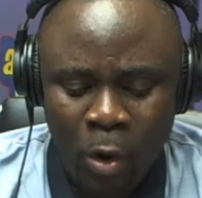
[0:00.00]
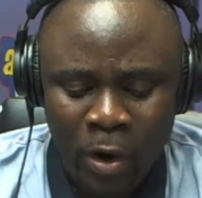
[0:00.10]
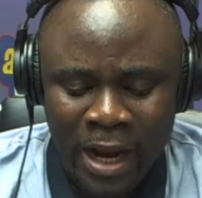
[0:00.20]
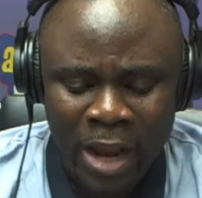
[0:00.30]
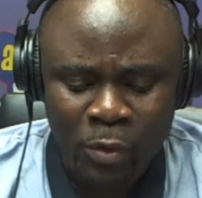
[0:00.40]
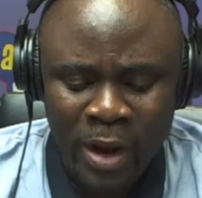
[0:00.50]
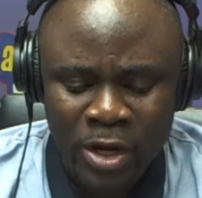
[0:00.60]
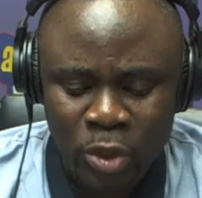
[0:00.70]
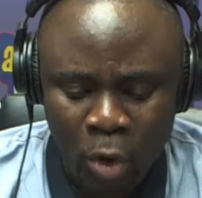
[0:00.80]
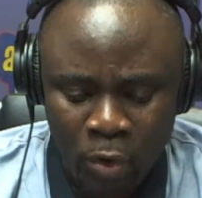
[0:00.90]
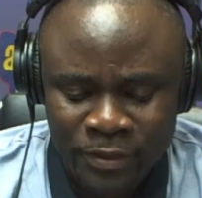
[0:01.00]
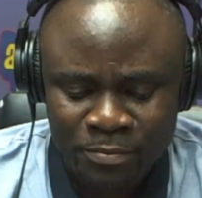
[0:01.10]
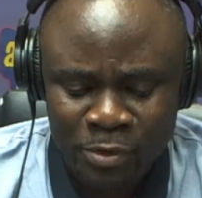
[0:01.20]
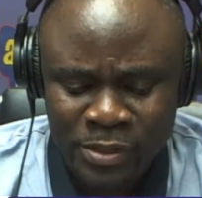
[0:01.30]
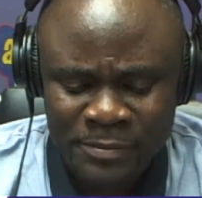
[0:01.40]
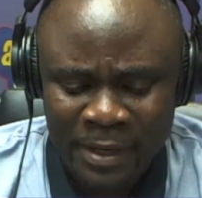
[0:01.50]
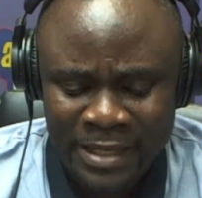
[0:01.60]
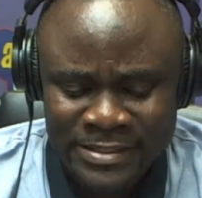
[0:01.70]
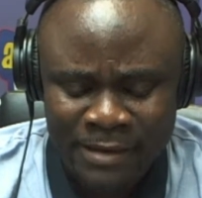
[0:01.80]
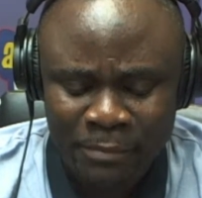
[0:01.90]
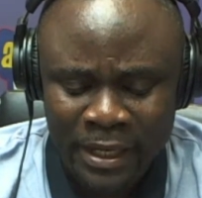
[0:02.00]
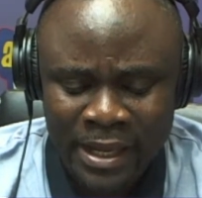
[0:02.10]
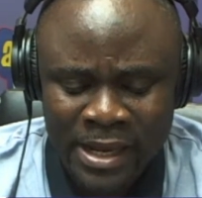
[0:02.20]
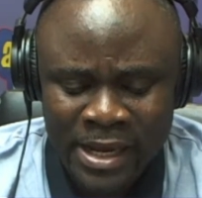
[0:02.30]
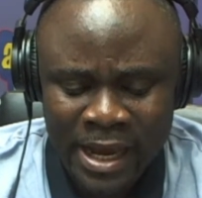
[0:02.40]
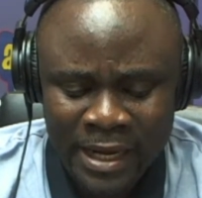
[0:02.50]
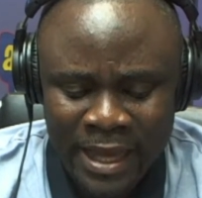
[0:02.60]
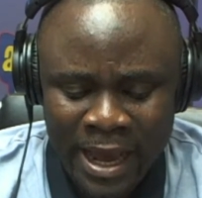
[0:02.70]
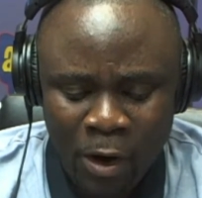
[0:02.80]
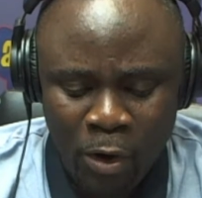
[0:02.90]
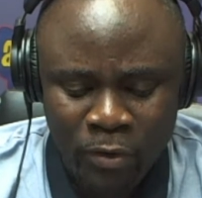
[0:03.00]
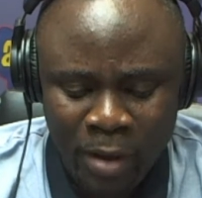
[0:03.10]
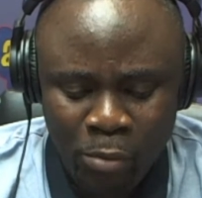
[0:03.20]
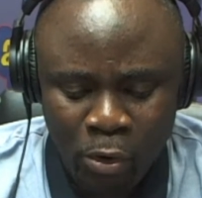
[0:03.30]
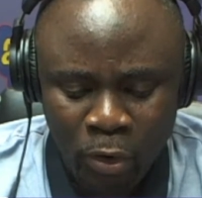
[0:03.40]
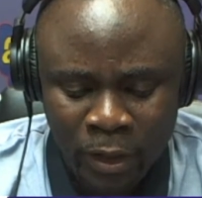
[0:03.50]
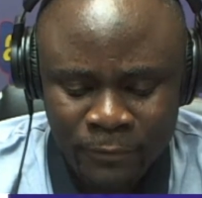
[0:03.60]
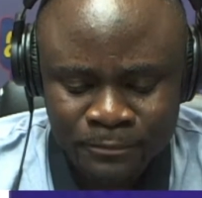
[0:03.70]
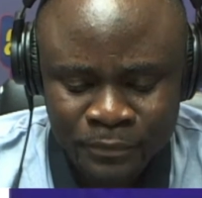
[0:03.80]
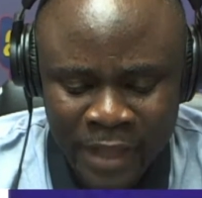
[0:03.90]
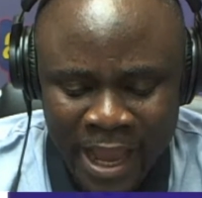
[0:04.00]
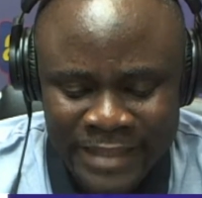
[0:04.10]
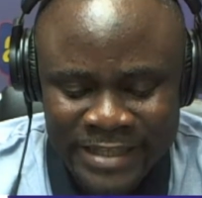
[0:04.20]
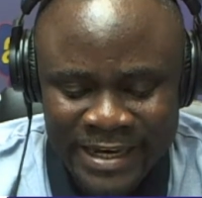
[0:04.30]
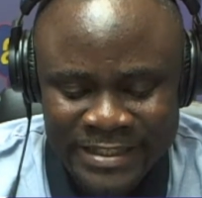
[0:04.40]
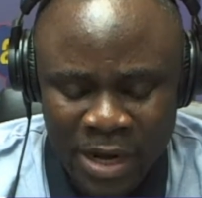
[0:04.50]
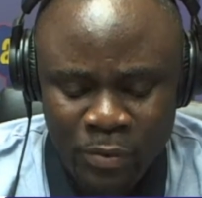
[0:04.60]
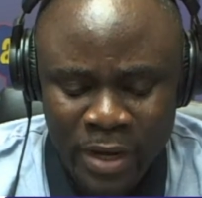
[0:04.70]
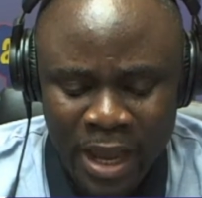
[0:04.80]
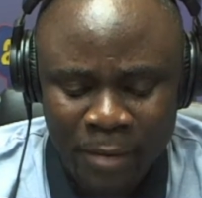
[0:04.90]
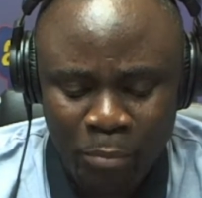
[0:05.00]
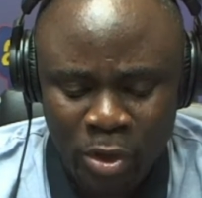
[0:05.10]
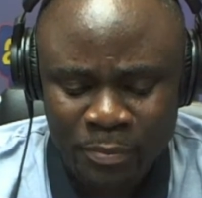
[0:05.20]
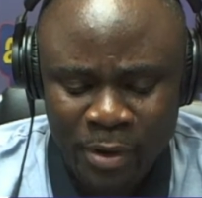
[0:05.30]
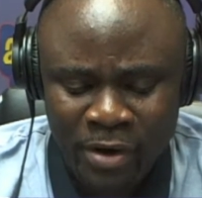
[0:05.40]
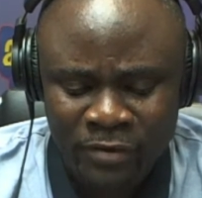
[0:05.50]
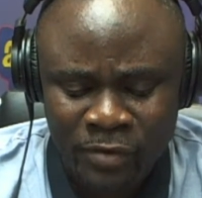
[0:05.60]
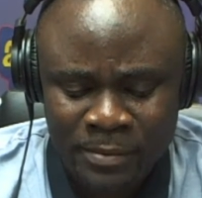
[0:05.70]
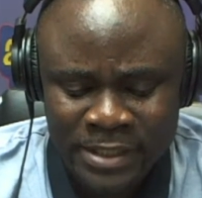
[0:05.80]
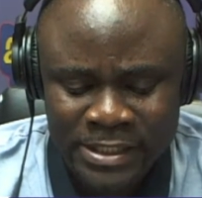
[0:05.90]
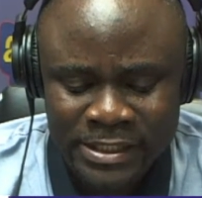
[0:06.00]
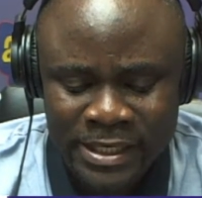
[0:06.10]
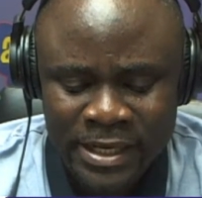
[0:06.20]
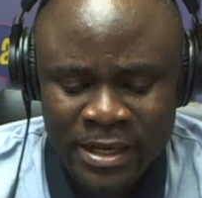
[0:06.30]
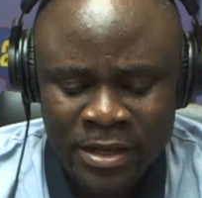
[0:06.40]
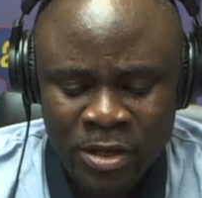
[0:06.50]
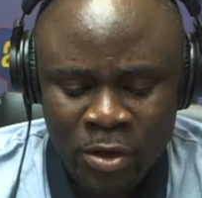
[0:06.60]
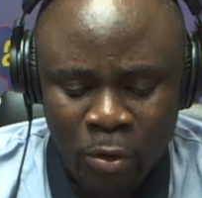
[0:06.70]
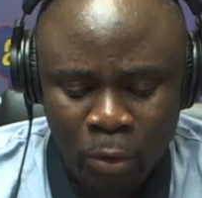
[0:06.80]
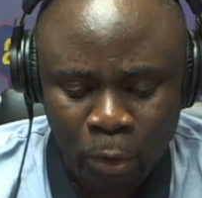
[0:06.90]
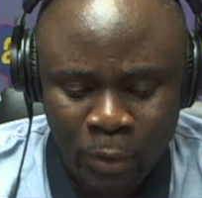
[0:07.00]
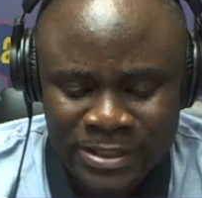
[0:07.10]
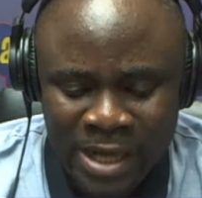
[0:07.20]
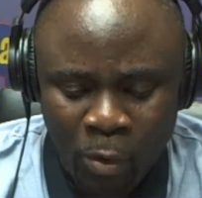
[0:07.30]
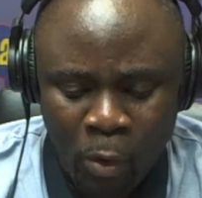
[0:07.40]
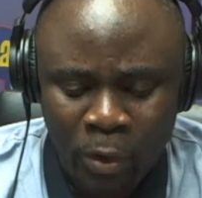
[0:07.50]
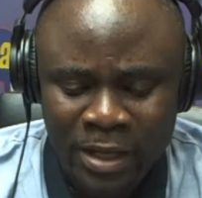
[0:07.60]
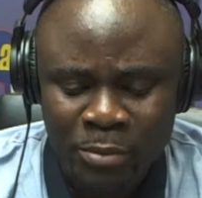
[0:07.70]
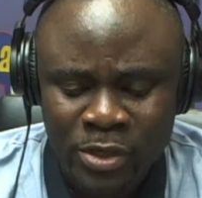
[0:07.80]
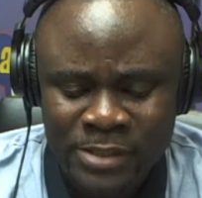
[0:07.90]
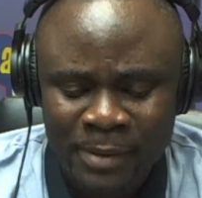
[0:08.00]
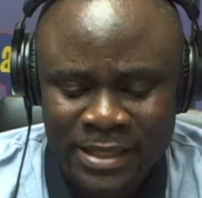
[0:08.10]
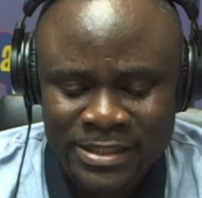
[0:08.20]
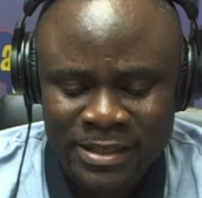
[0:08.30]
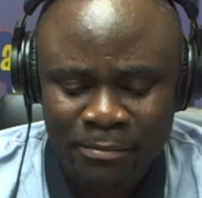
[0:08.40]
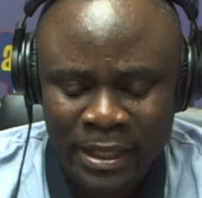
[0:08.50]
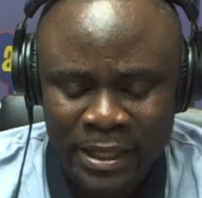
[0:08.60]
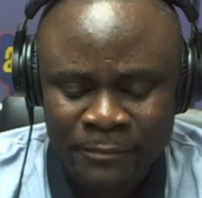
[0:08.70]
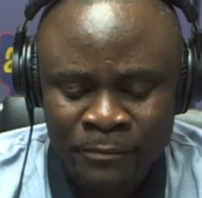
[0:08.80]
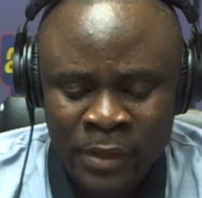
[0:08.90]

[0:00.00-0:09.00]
Okaikwe North Municipal Assembly. And Honorable J. Terrier, both parents from Teshi, Clote Kwale Municipal Assembly.